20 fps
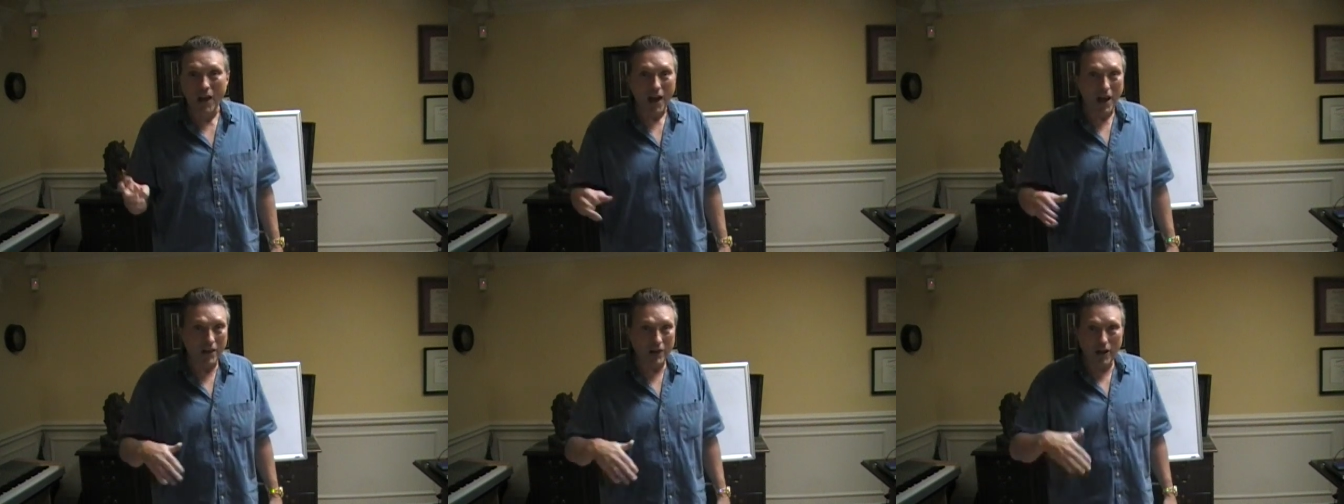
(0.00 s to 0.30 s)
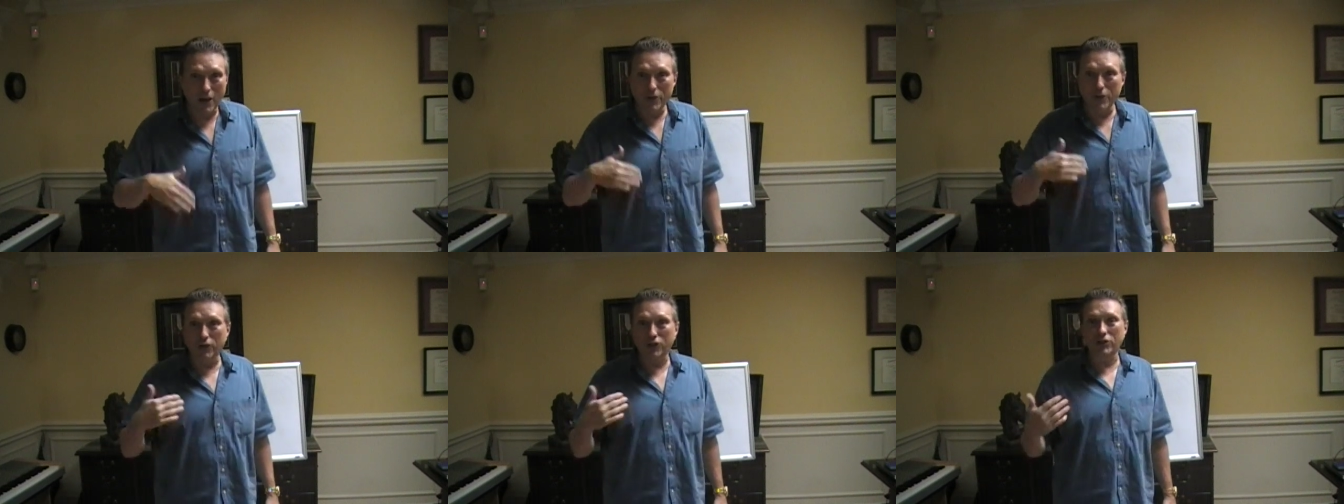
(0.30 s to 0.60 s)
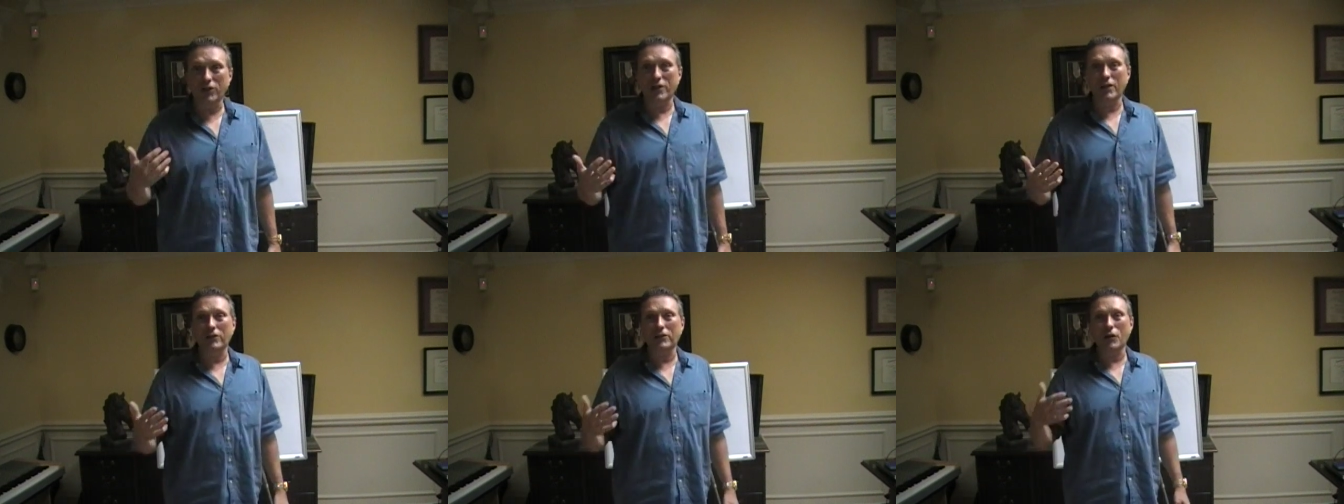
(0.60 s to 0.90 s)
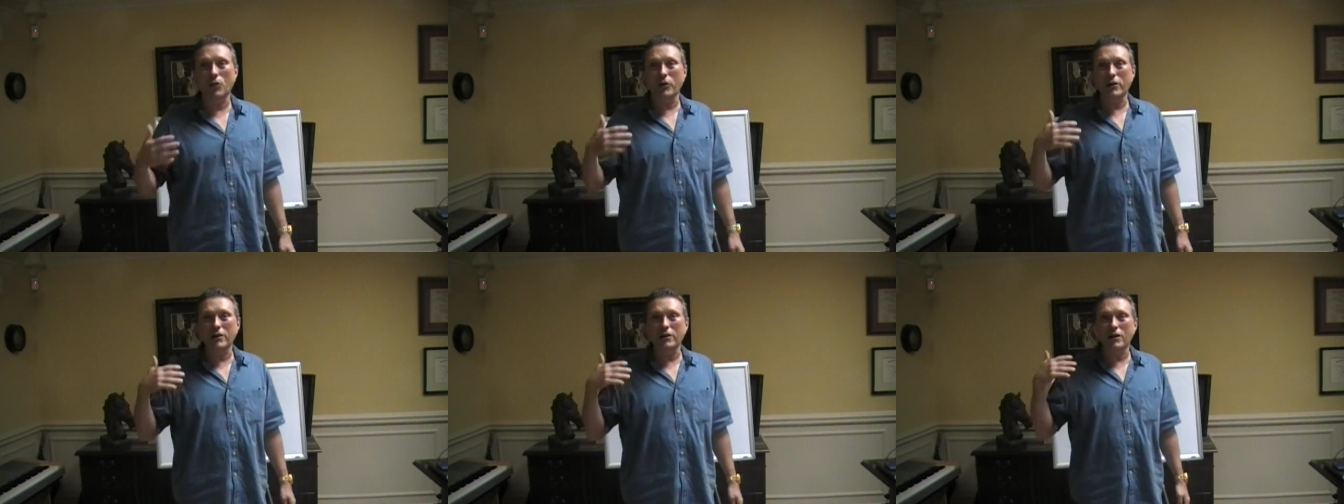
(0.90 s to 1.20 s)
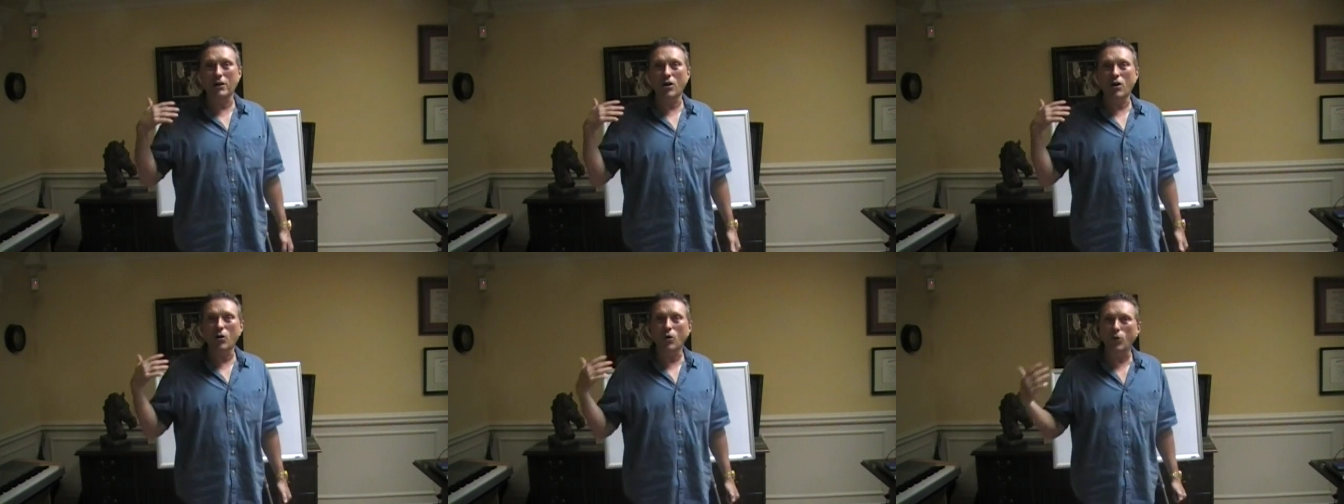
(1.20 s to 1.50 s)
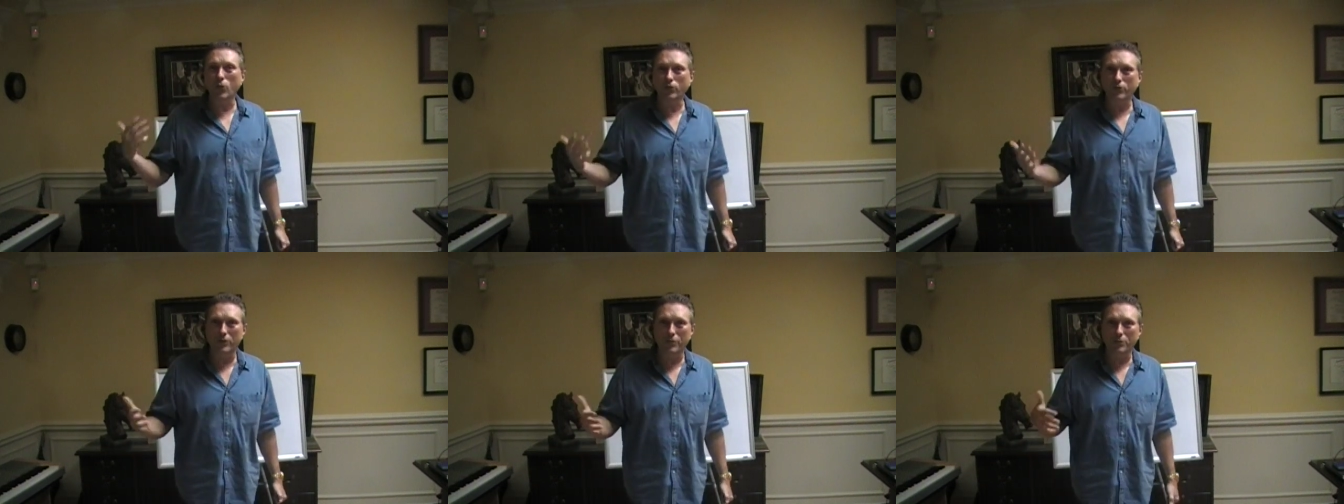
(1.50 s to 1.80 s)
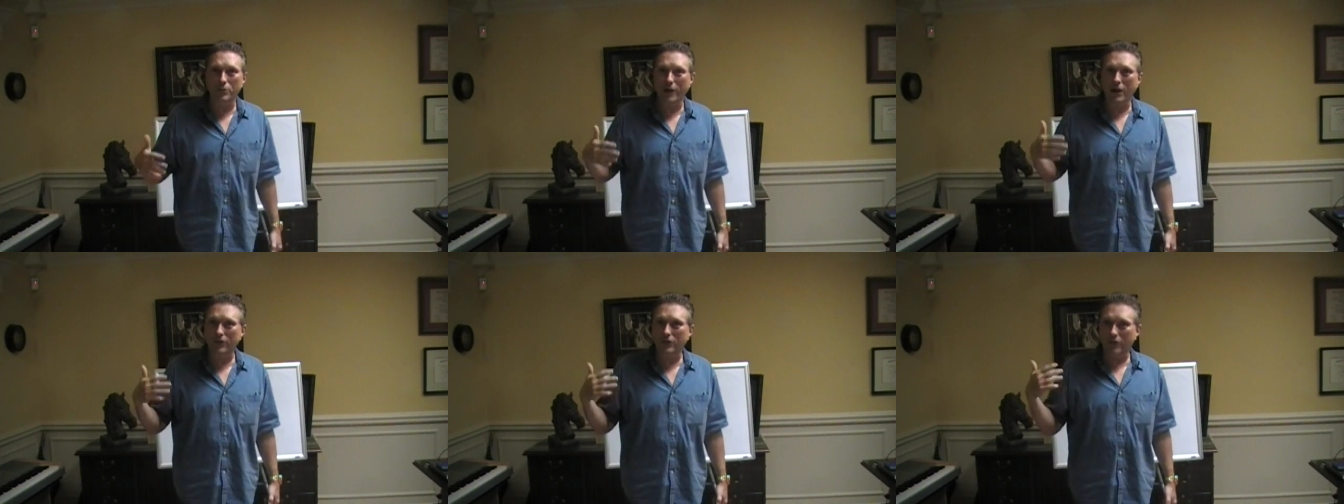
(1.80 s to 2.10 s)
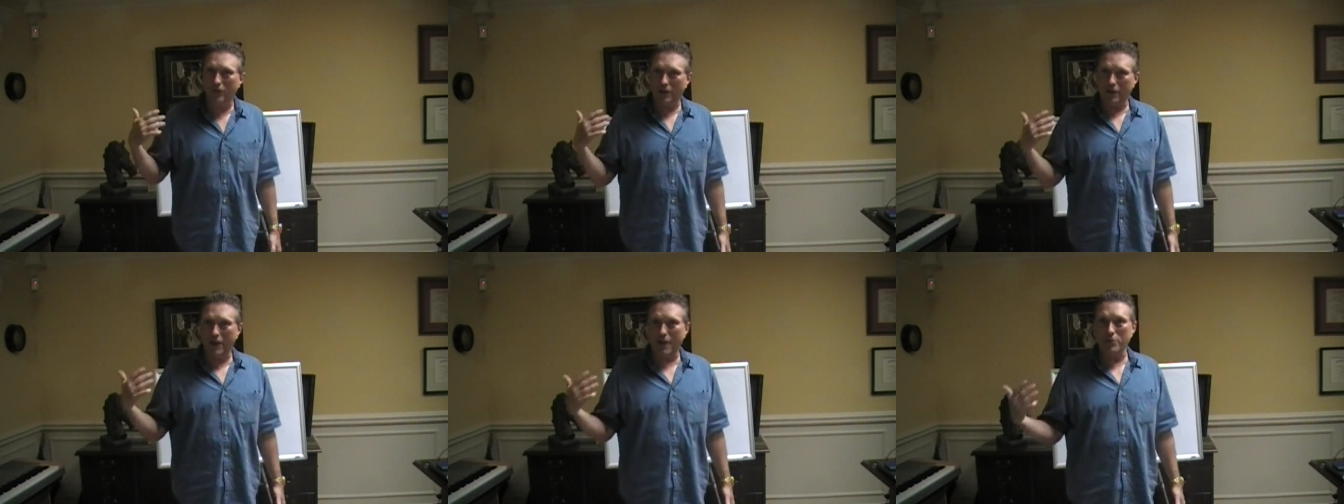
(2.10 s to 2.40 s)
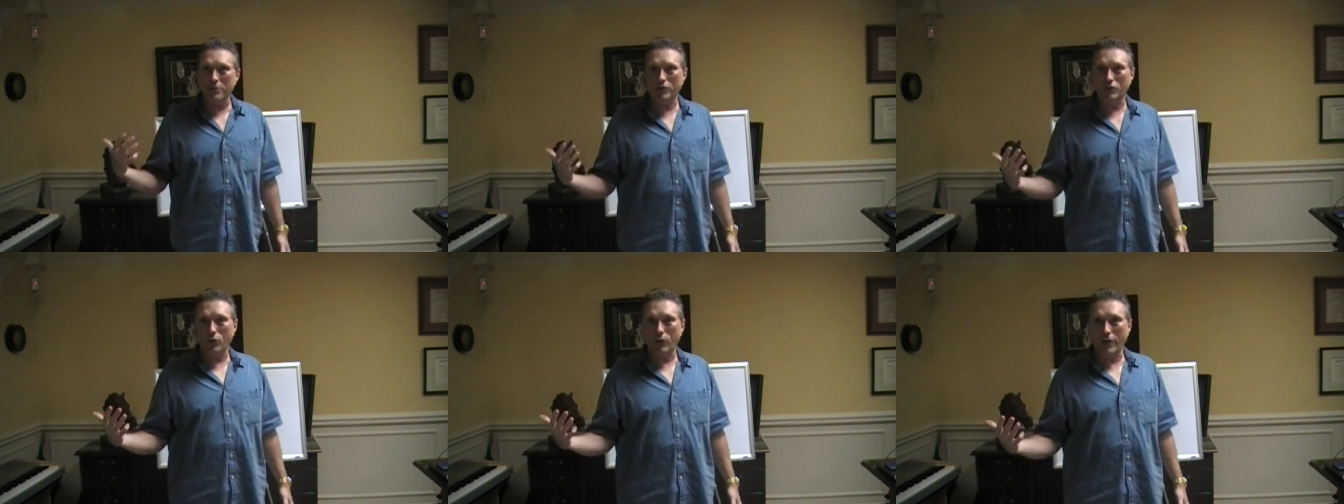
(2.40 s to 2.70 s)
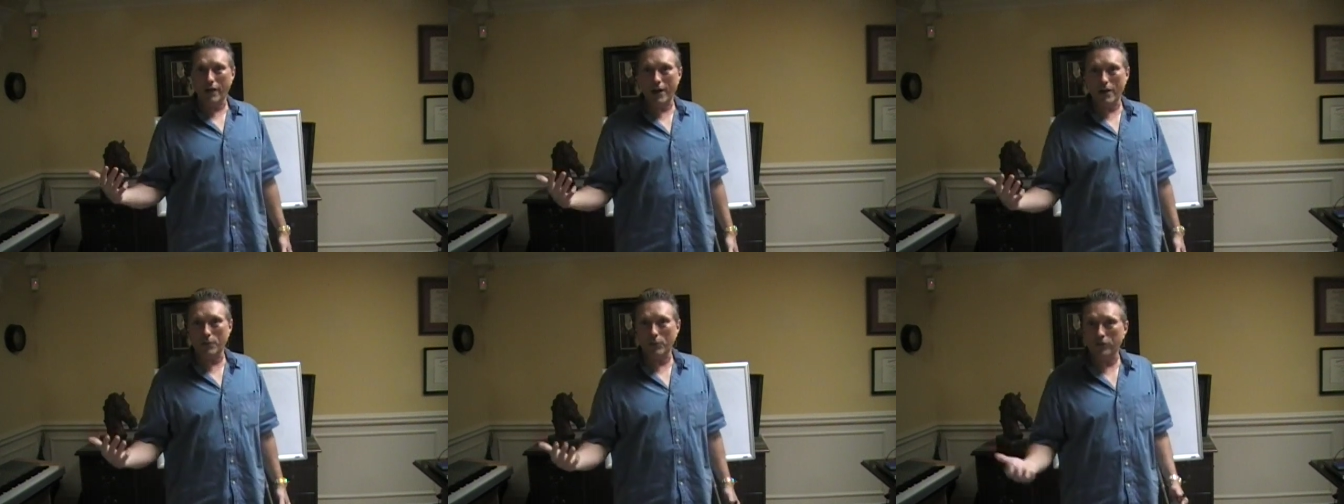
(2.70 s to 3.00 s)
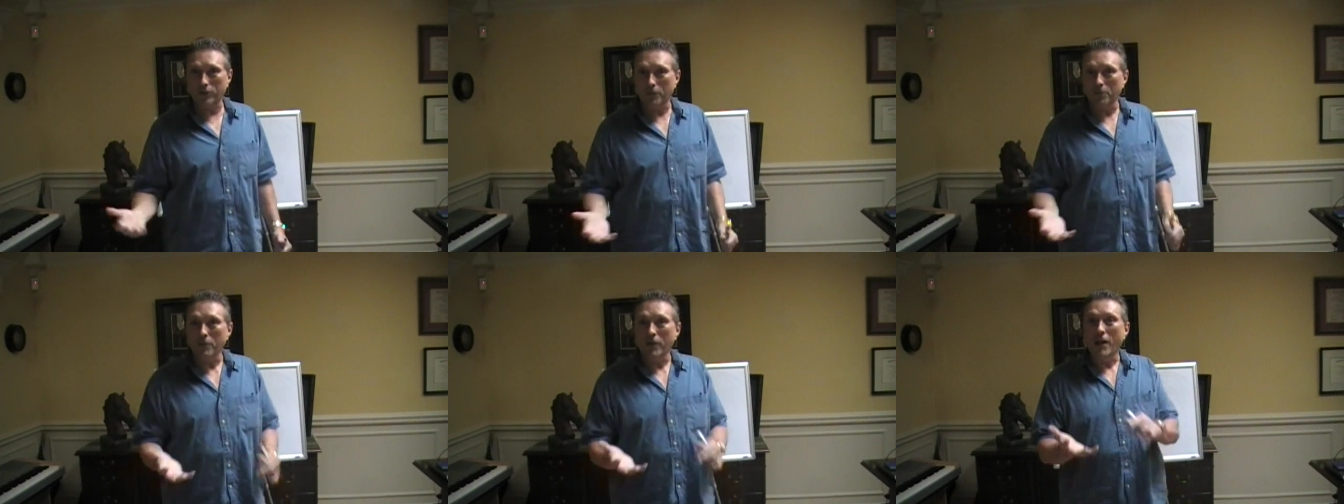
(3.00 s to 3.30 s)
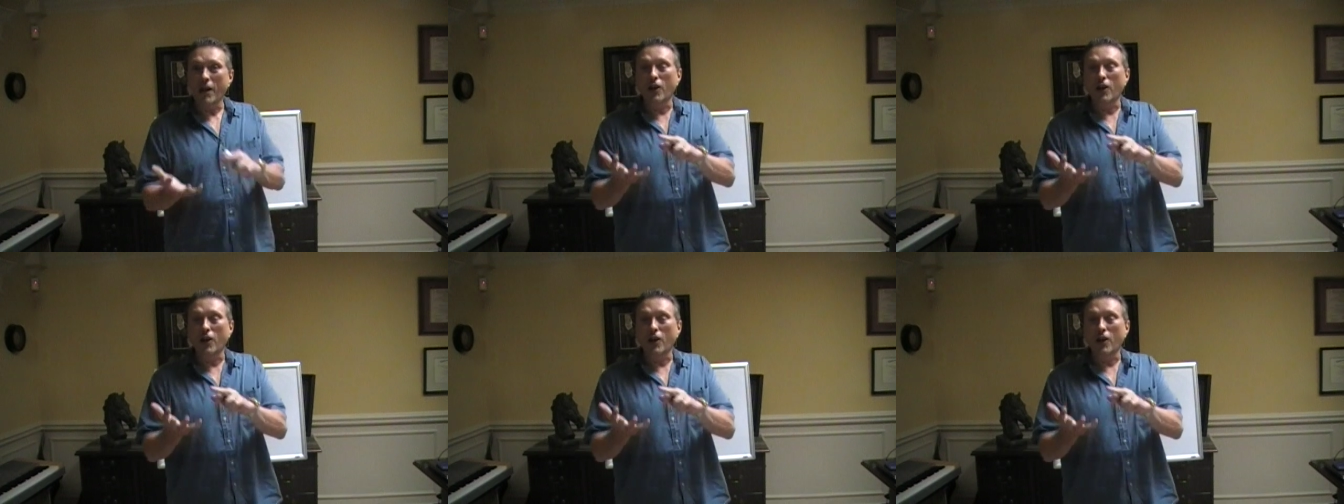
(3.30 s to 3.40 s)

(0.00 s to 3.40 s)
In other studies, they were eating holes in the brains of the laboratory animals.